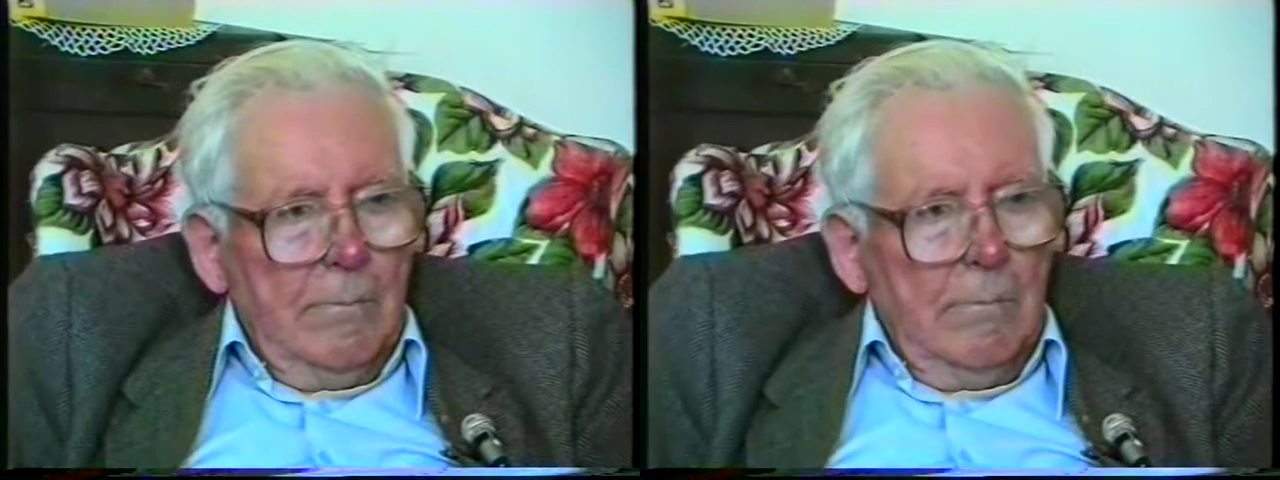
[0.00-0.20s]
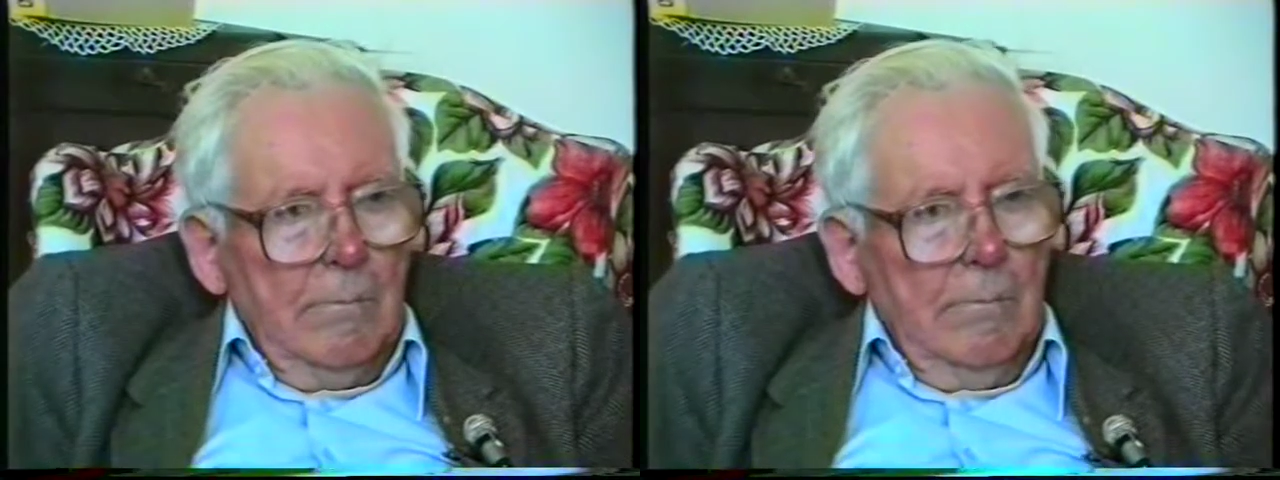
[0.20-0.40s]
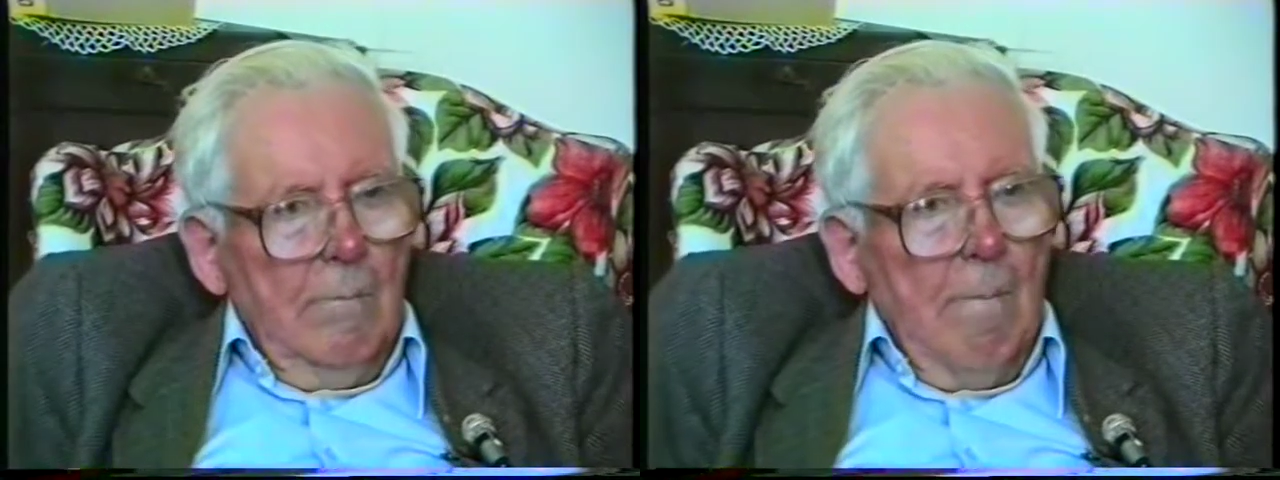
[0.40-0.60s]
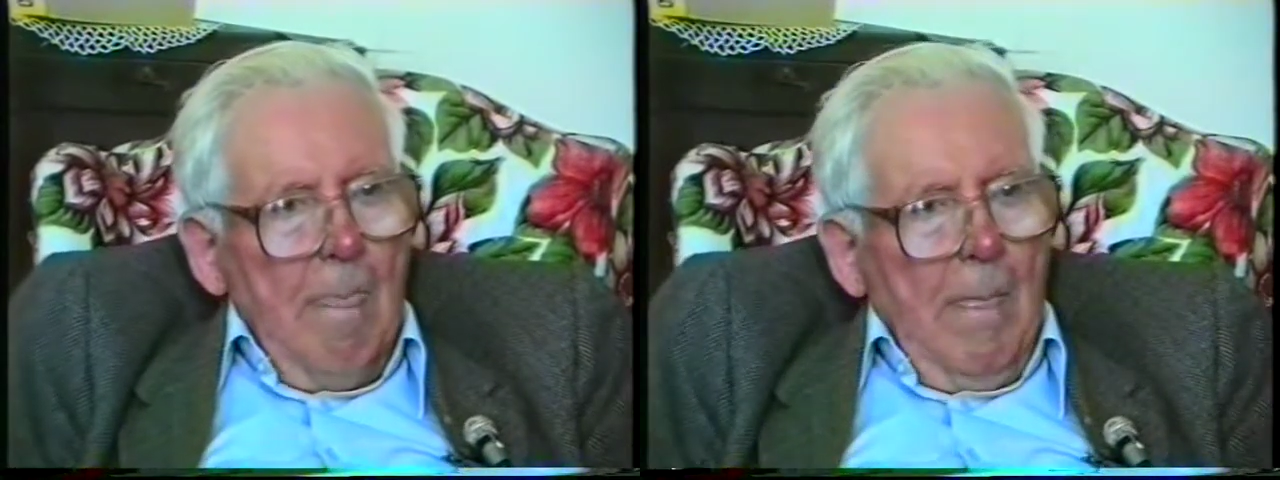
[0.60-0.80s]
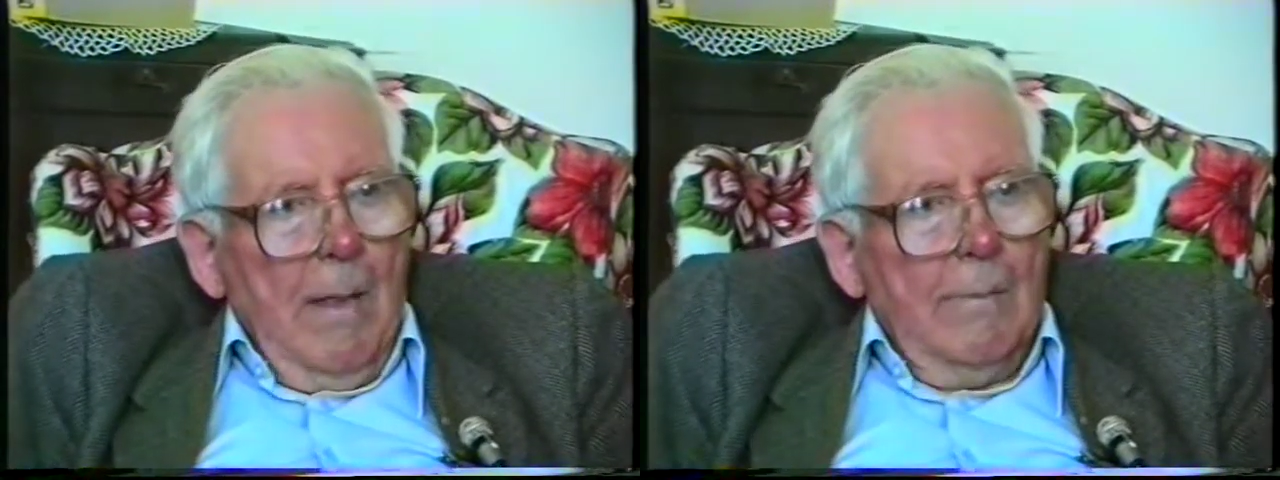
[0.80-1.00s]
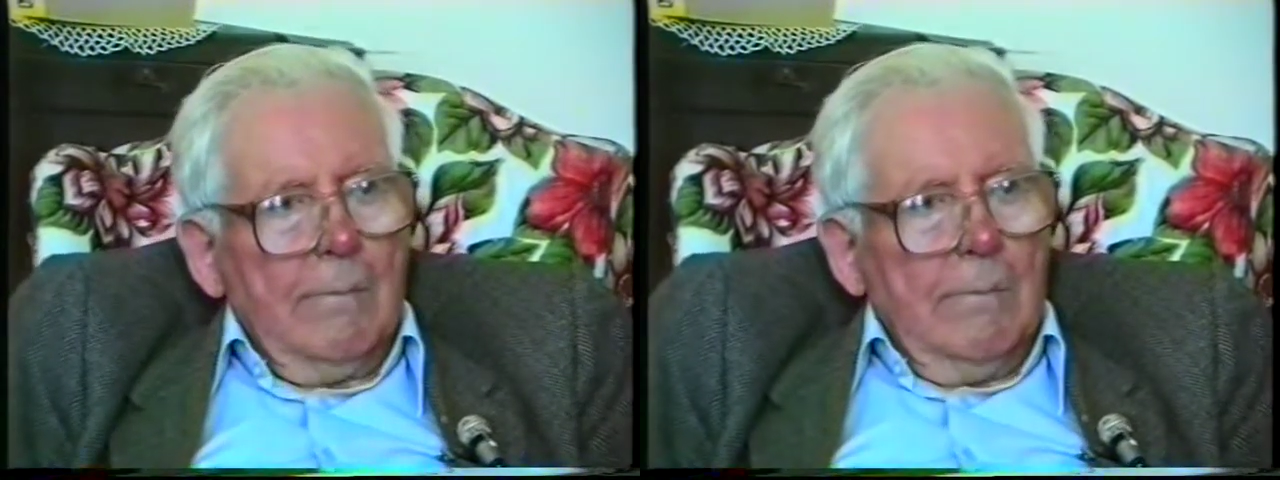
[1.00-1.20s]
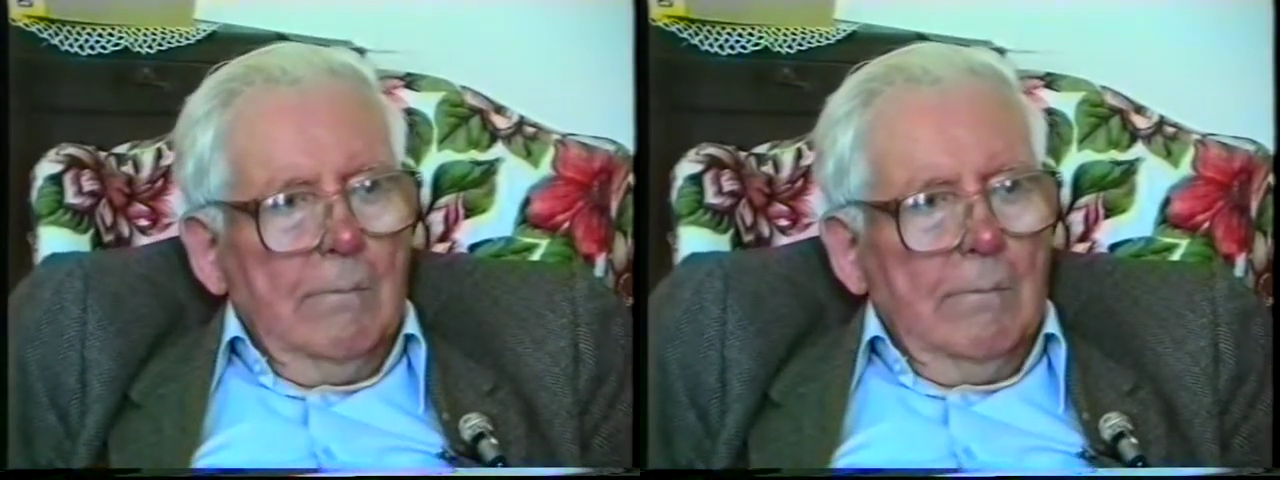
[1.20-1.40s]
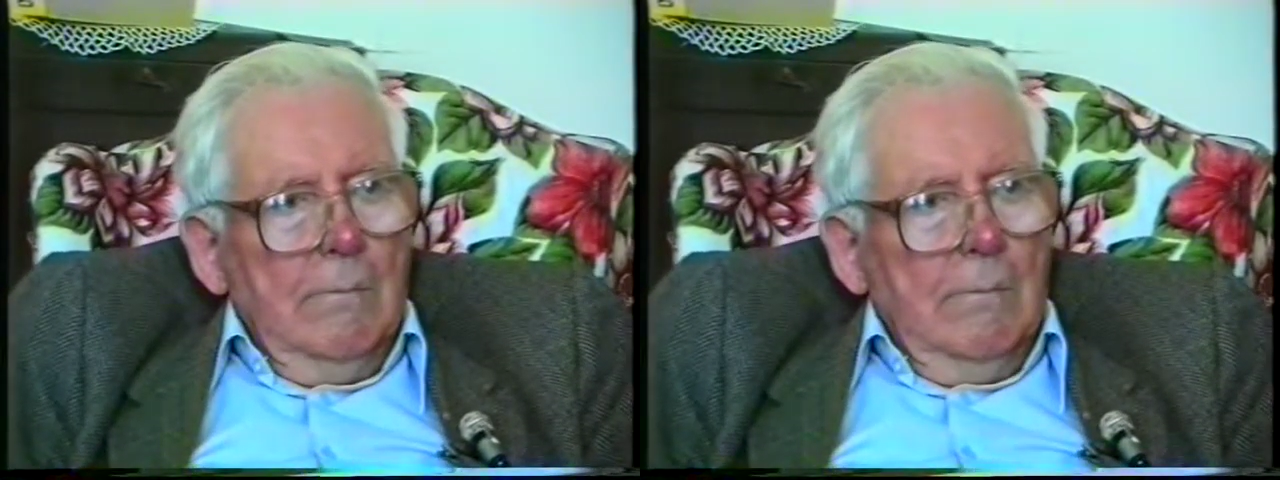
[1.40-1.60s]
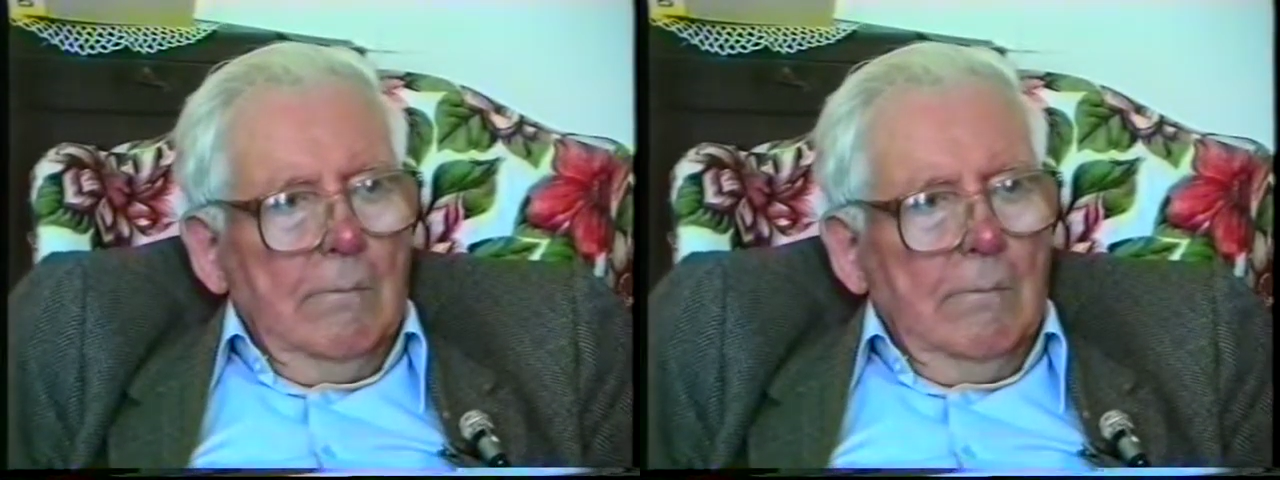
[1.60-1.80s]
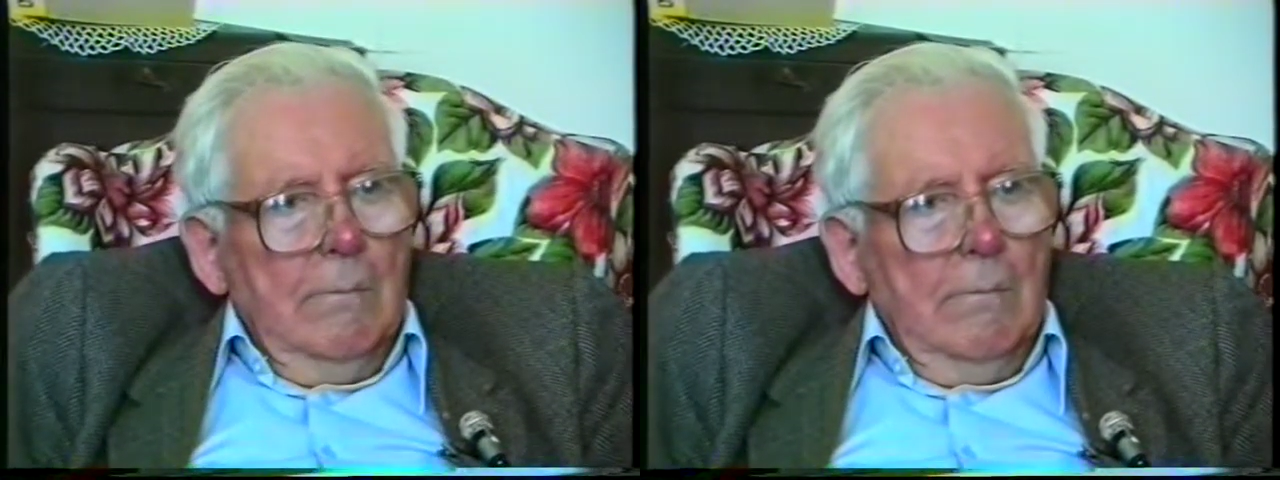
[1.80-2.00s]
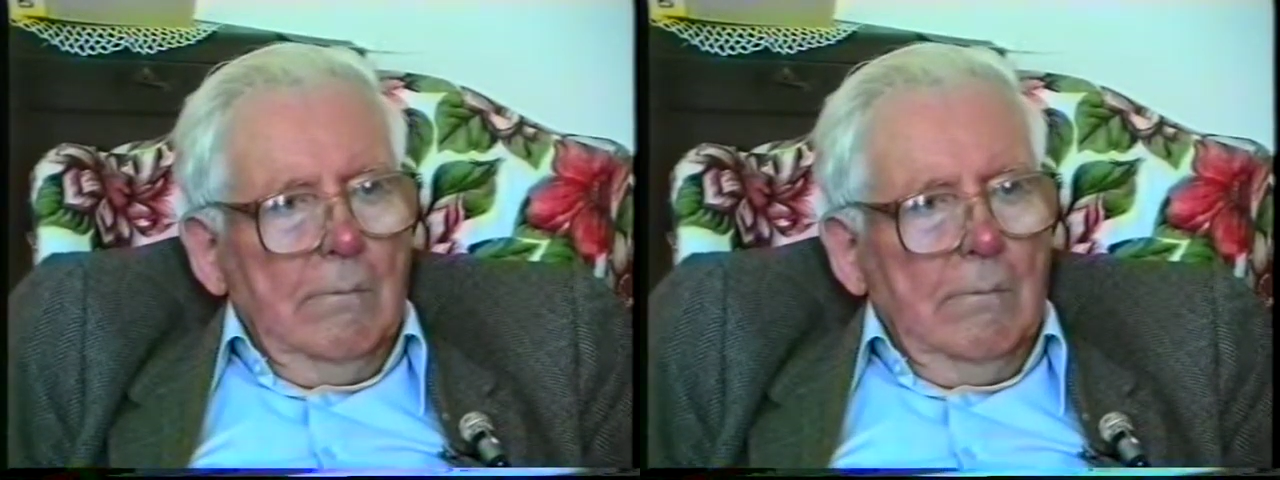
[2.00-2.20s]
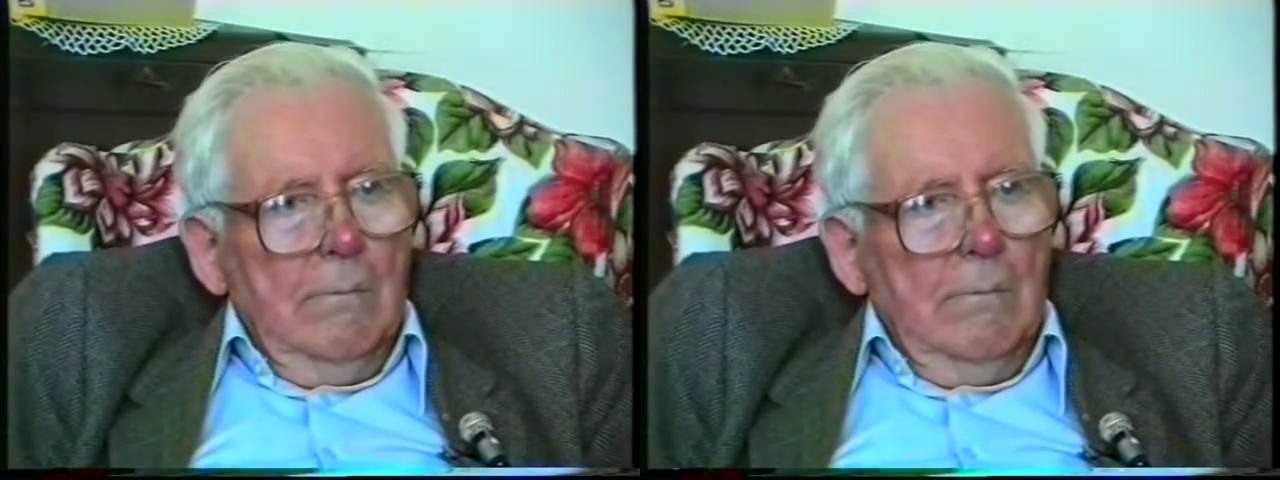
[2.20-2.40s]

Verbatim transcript: this in the 70s and 80s,